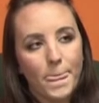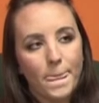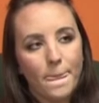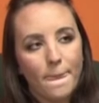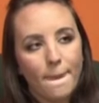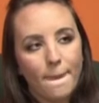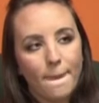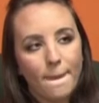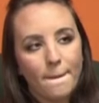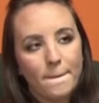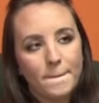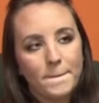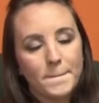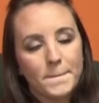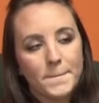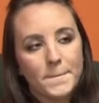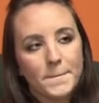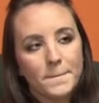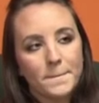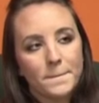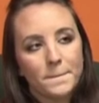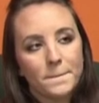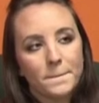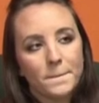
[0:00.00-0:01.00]

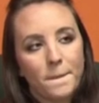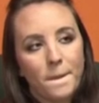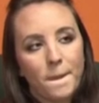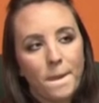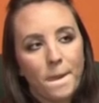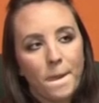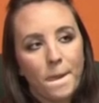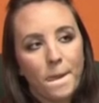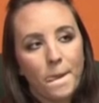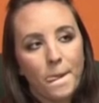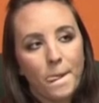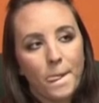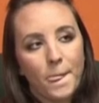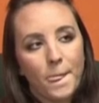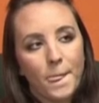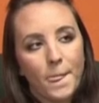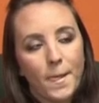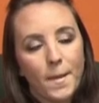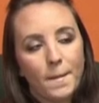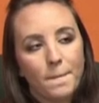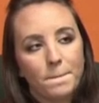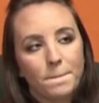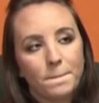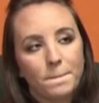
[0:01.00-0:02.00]

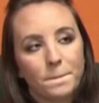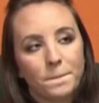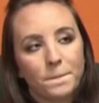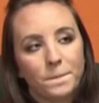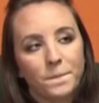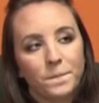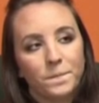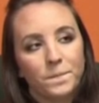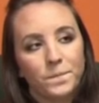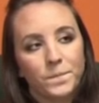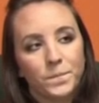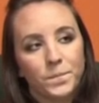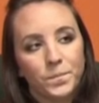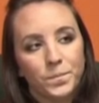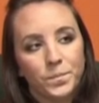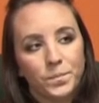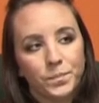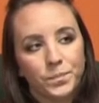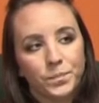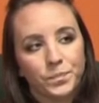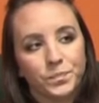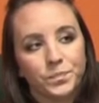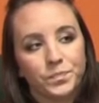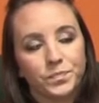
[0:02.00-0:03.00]

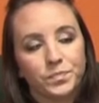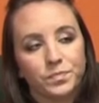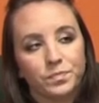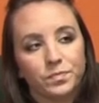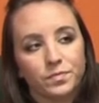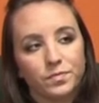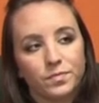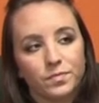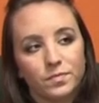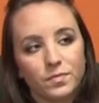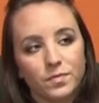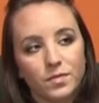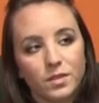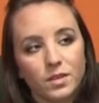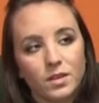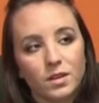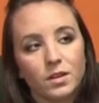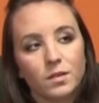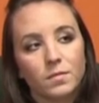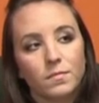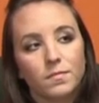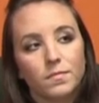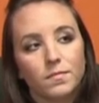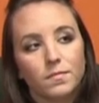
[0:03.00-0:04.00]

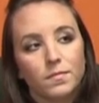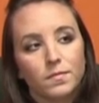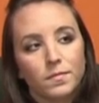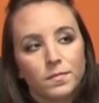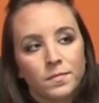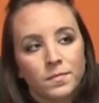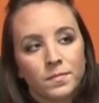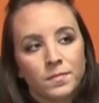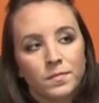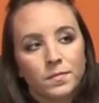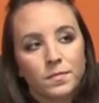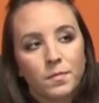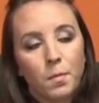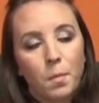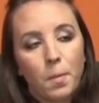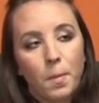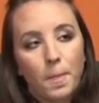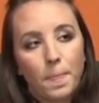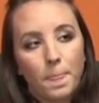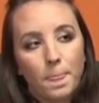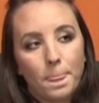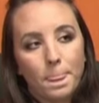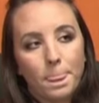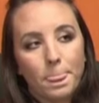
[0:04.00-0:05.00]

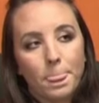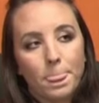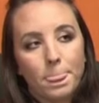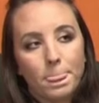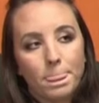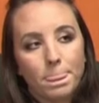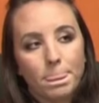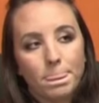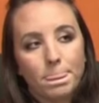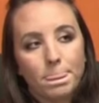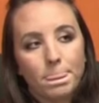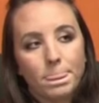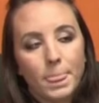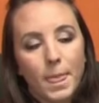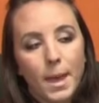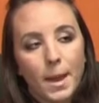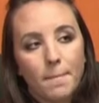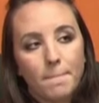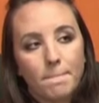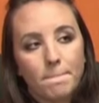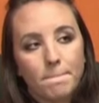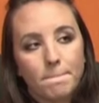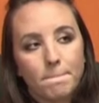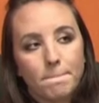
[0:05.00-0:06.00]

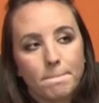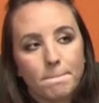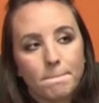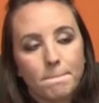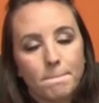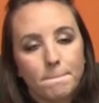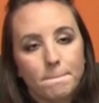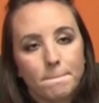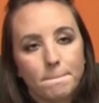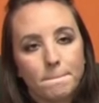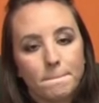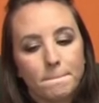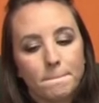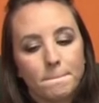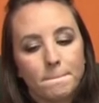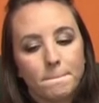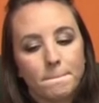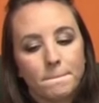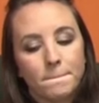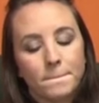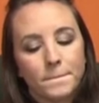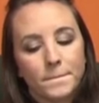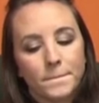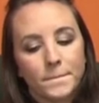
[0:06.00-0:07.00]

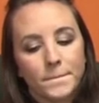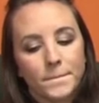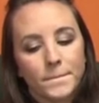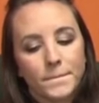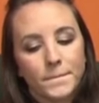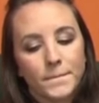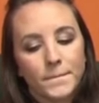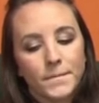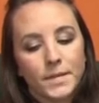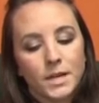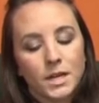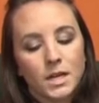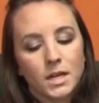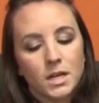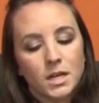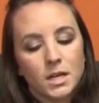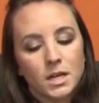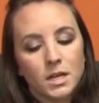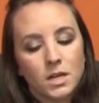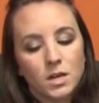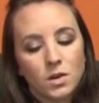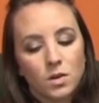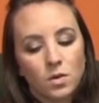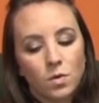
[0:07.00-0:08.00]
(not speaking)